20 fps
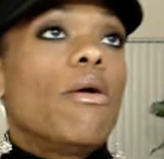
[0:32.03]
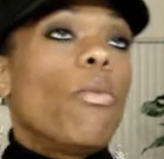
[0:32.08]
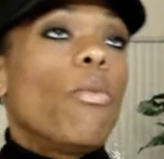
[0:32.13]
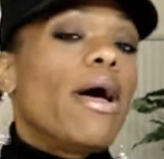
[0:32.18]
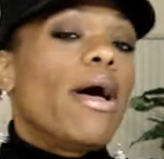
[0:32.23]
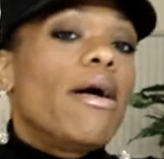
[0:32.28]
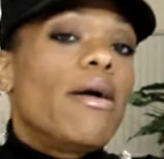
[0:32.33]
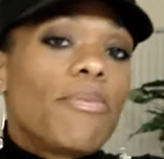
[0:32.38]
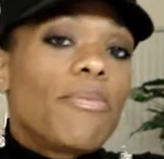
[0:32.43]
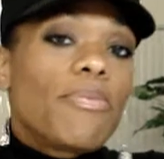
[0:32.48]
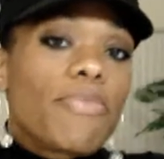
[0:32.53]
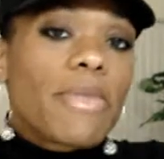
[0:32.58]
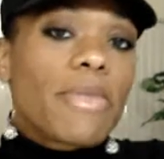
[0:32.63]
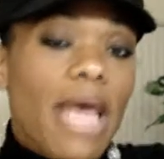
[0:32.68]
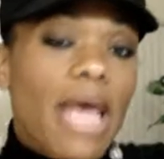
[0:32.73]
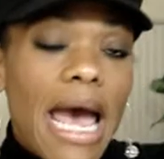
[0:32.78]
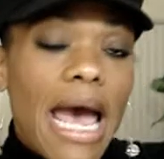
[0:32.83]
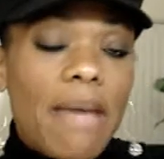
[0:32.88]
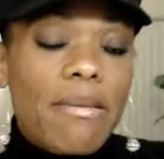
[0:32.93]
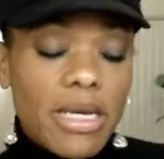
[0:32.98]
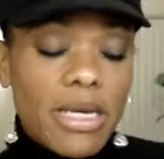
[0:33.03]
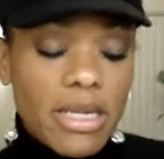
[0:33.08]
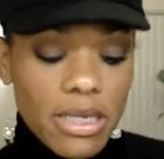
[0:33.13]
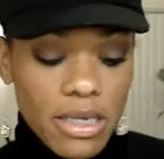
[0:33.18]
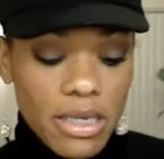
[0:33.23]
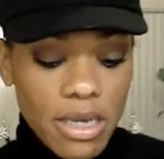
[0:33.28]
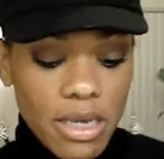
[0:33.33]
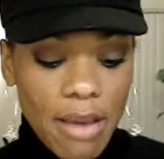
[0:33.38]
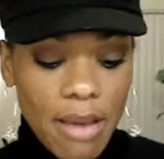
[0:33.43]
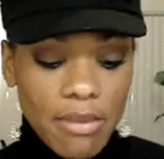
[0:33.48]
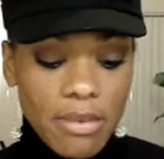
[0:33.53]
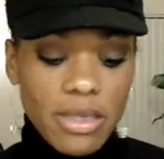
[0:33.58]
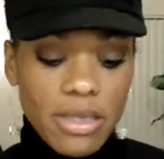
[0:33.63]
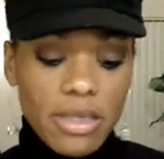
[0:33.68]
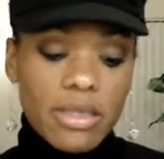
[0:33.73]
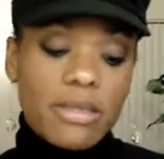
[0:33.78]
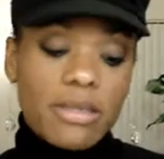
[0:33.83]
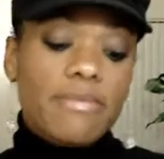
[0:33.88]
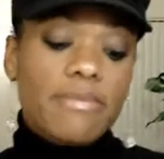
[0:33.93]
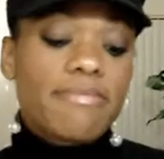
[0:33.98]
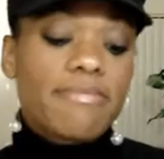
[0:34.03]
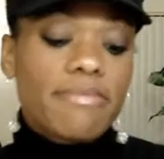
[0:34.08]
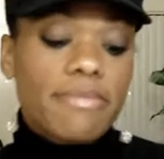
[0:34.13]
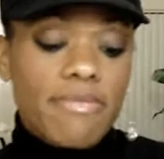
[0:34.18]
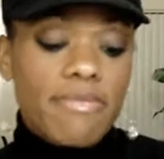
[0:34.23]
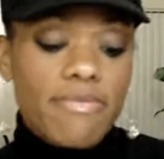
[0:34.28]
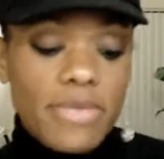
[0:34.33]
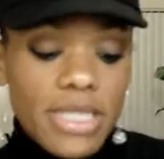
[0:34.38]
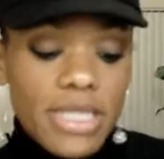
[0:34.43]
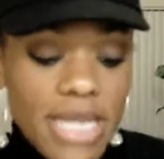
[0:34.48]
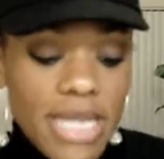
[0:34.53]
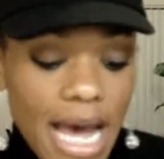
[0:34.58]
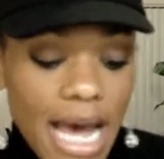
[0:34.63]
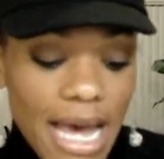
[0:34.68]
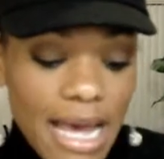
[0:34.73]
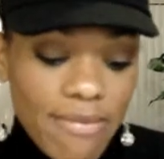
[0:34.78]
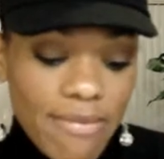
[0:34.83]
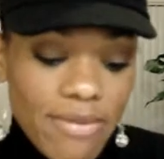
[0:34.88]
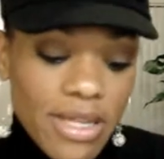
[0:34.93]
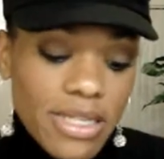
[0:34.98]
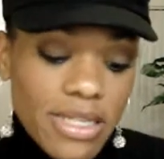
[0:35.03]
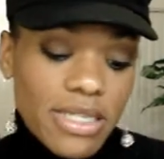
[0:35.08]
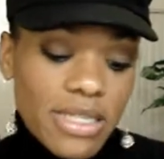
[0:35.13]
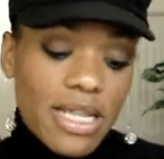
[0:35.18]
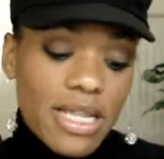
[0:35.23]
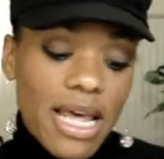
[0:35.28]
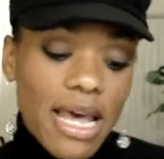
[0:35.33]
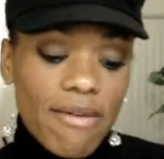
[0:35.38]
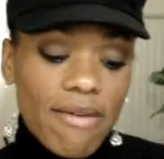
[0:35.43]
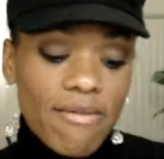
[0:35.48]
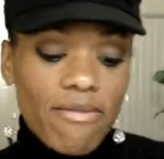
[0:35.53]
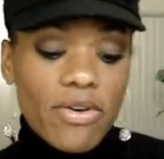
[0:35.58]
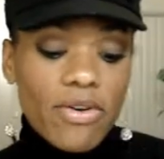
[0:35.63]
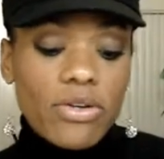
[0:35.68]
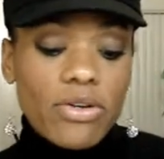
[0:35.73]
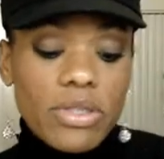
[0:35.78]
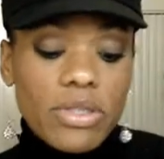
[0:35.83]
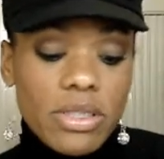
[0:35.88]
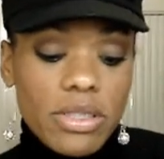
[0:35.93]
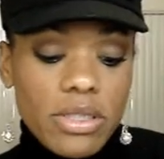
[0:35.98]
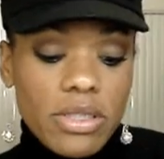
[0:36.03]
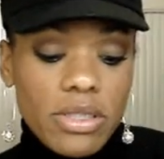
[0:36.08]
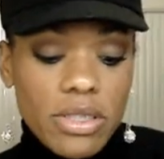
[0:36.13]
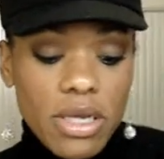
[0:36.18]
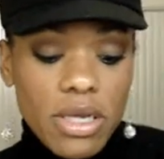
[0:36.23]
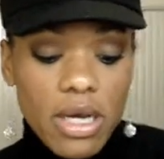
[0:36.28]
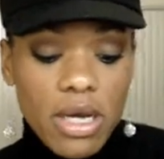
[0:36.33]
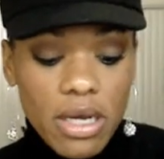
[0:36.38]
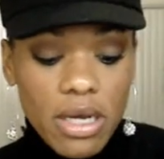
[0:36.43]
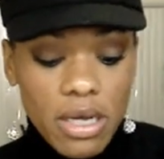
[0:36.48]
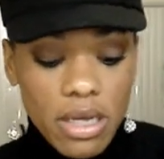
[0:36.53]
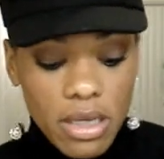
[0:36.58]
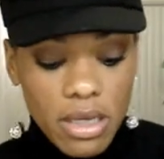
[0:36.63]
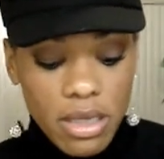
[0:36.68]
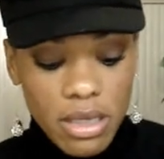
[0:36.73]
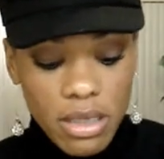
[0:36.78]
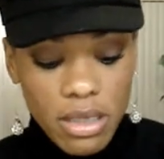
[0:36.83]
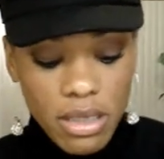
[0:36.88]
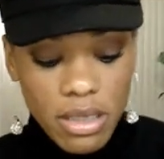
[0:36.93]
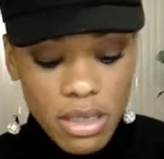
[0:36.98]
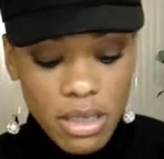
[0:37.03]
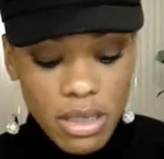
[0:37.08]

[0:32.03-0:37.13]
Well, I'm gonna dive into that first part